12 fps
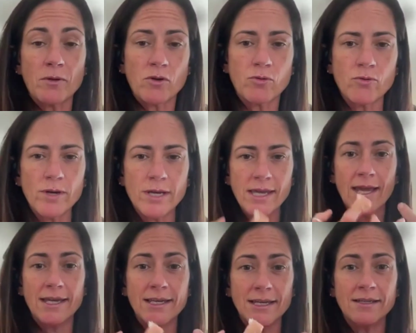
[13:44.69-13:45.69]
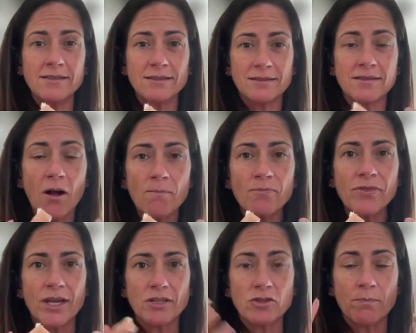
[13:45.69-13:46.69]
creating
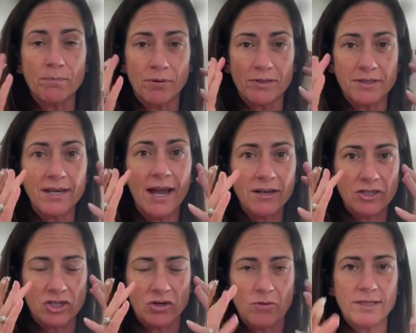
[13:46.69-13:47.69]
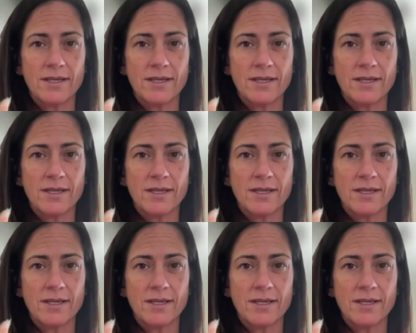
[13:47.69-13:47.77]
something to protect you.